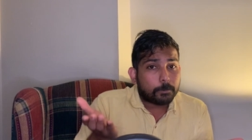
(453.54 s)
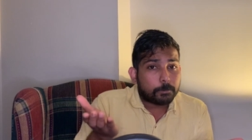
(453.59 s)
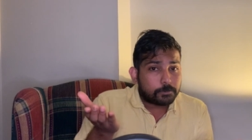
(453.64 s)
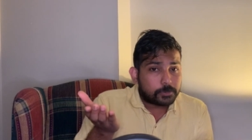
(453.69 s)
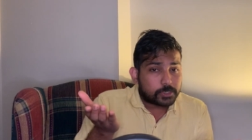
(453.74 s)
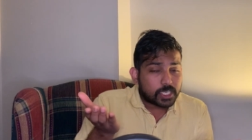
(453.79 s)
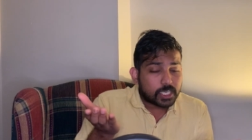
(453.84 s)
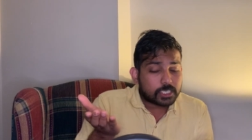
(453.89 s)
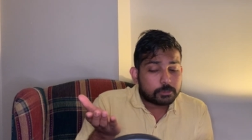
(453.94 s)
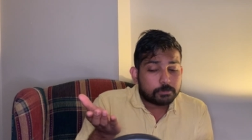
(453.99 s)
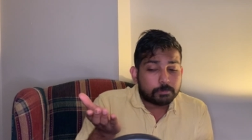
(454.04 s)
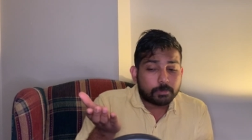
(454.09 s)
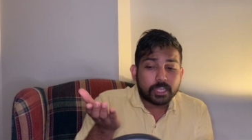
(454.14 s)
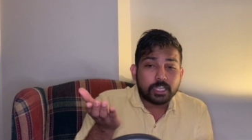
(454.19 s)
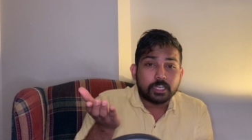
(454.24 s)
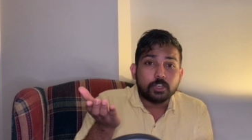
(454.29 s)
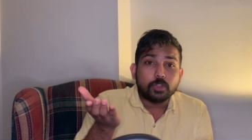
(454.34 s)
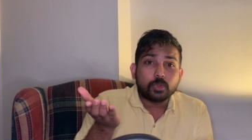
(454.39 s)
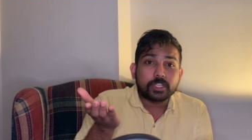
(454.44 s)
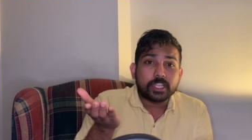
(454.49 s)
just by
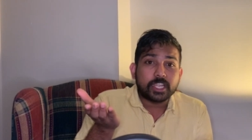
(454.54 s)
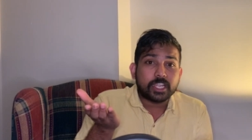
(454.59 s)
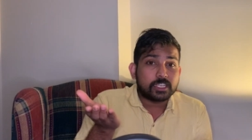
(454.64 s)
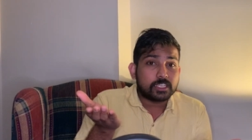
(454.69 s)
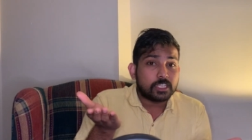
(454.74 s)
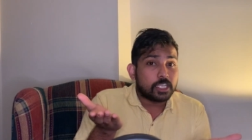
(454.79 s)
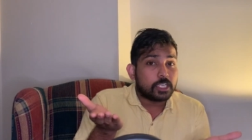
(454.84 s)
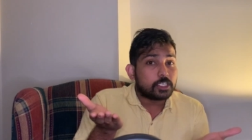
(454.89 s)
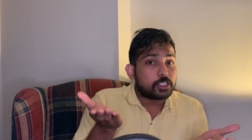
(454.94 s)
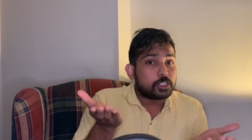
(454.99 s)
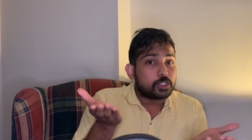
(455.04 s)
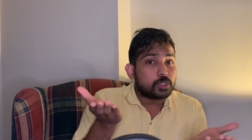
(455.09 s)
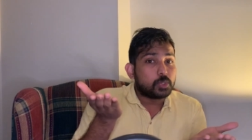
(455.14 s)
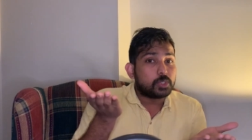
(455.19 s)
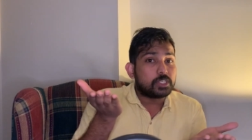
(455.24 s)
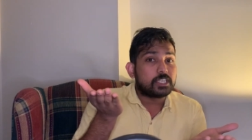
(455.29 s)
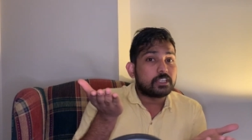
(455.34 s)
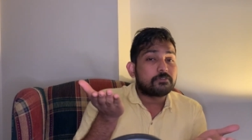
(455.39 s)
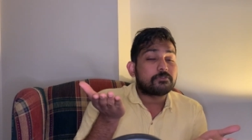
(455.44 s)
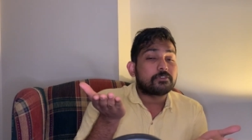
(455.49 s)
looking to
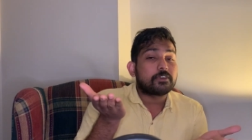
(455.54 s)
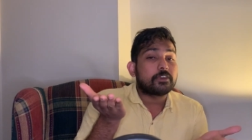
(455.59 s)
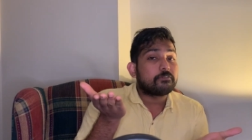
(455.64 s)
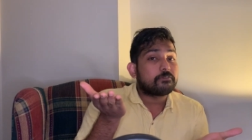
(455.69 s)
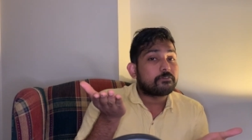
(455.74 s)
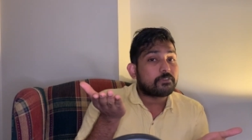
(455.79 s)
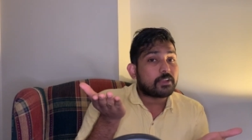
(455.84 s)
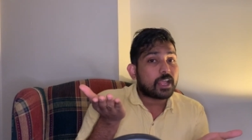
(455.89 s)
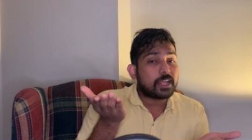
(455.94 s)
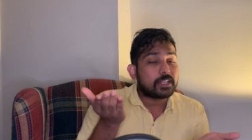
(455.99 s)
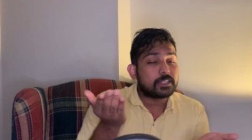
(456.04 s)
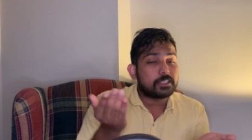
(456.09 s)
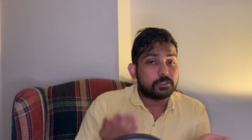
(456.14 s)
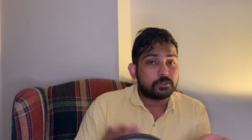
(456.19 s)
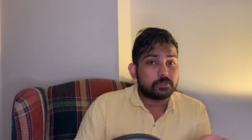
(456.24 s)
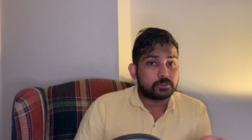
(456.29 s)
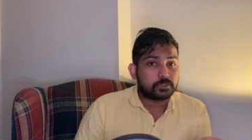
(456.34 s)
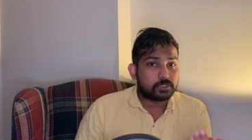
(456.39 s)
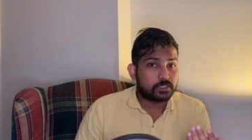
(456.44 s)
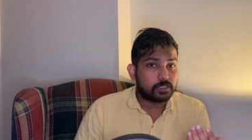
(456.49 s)
different
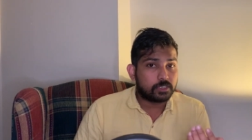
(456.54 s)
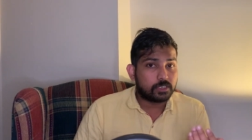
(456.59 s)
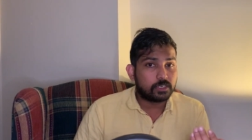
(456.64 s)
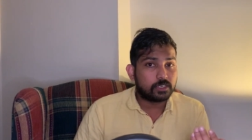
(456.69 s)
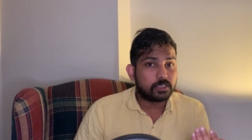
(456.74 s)
values?